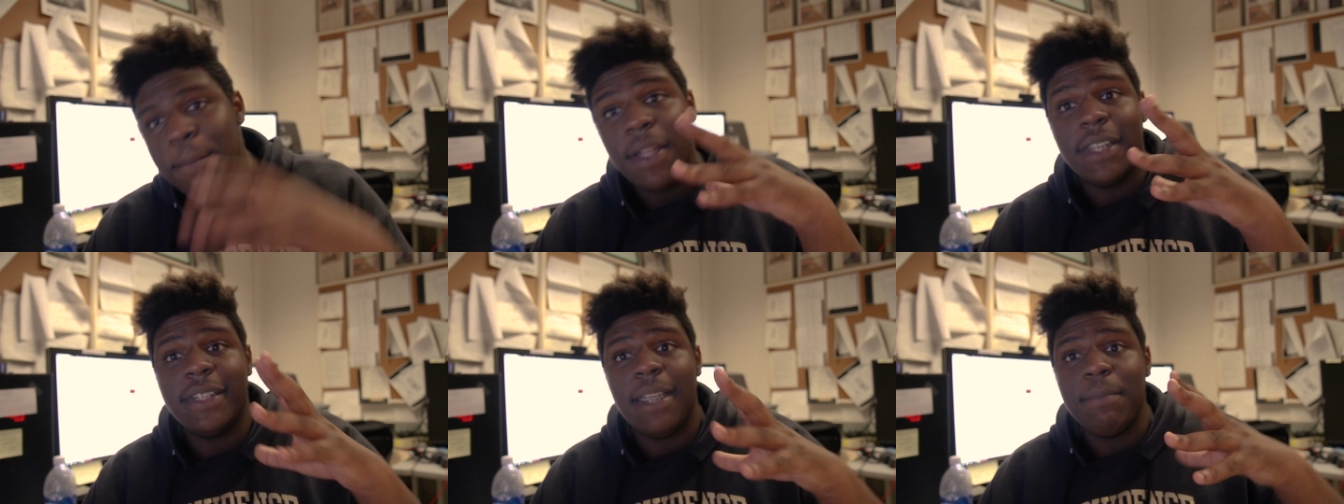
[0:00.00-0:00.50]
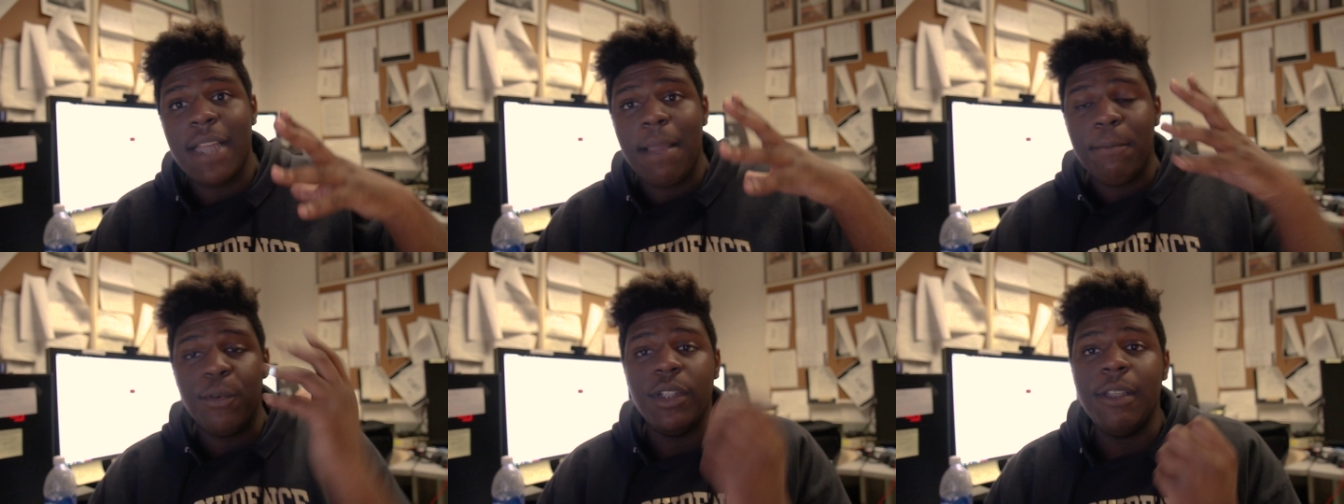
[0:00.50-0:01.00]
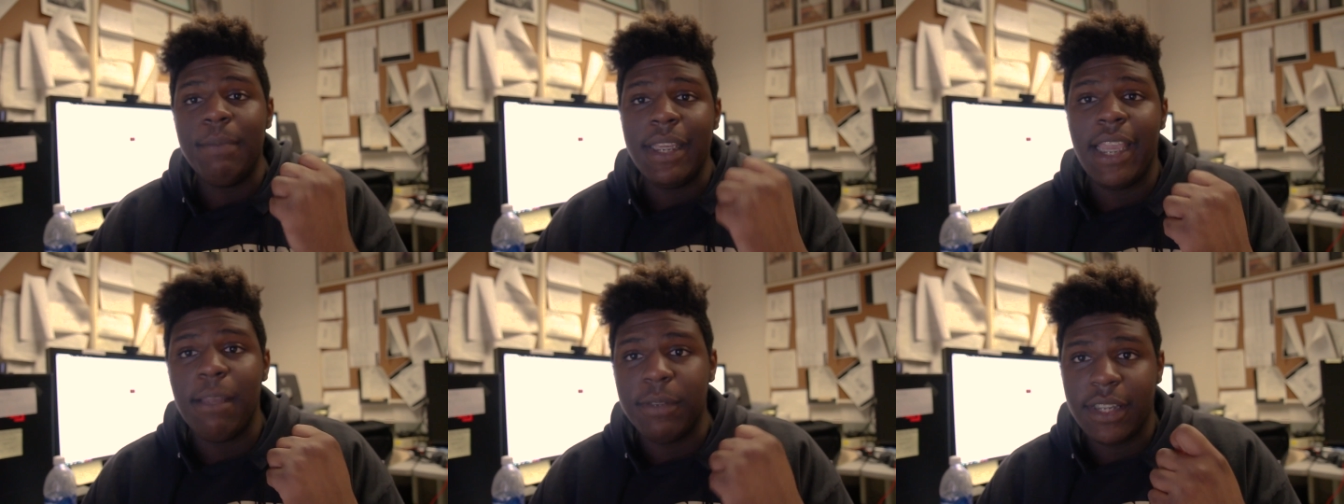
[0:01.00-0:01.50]
but at the same time really
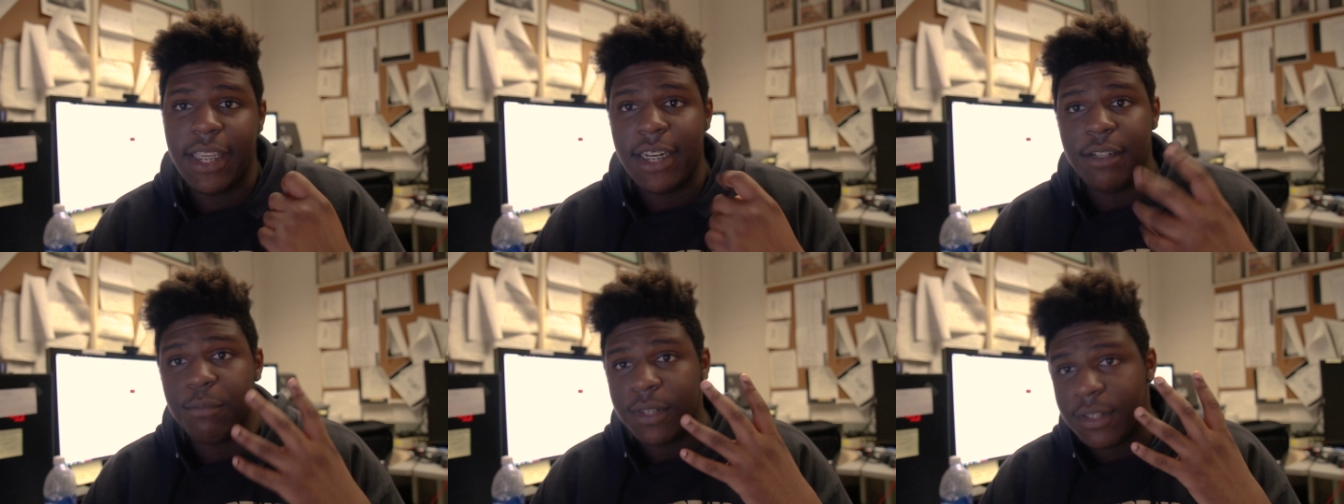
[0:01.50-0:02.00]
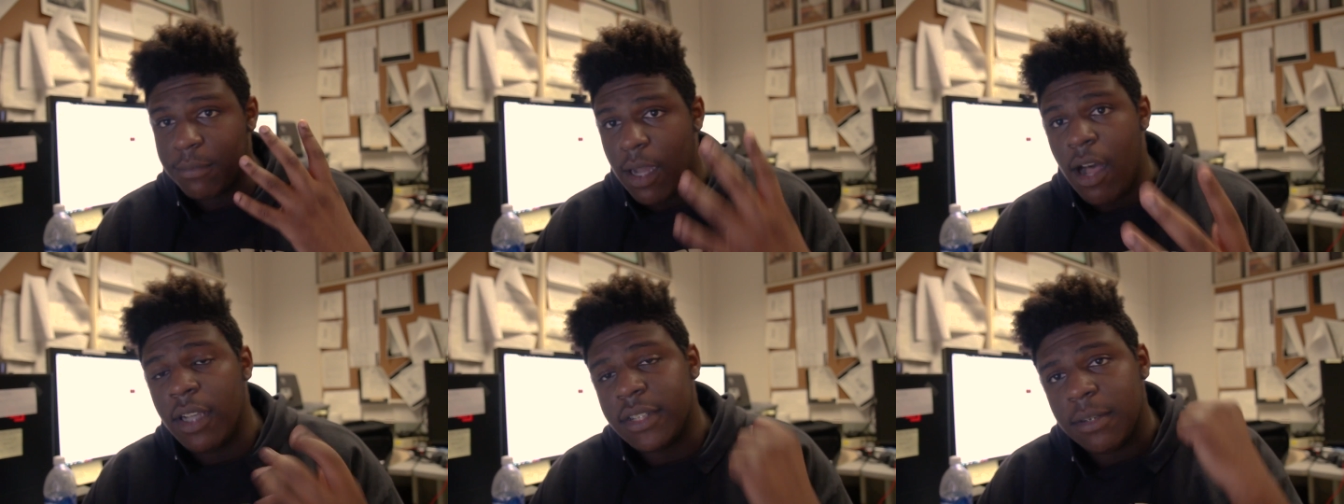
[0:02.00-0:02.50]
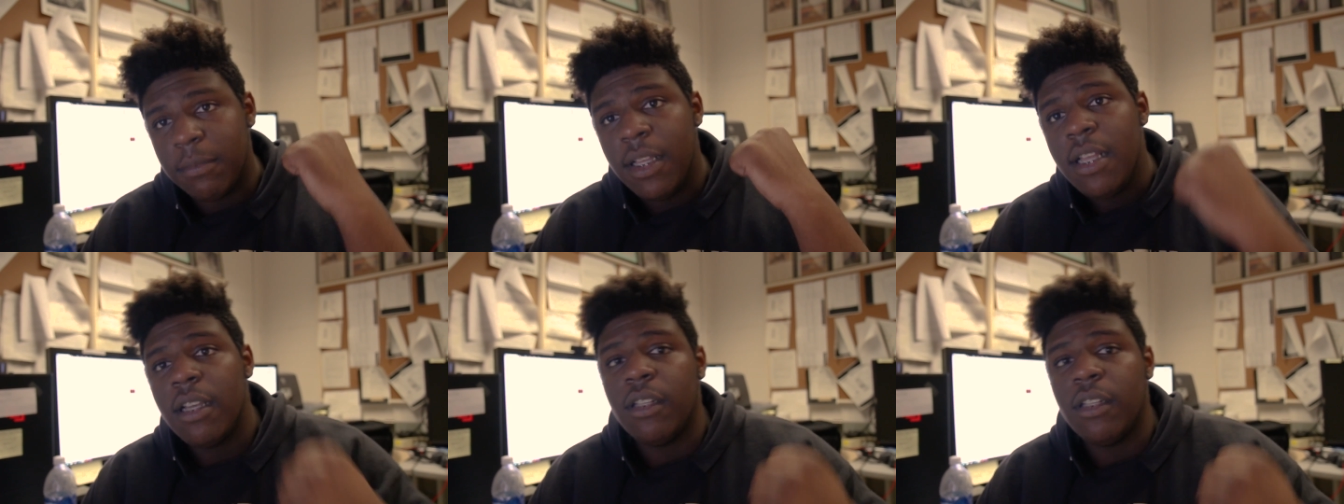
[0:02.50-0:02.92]
being able to get in with some awesome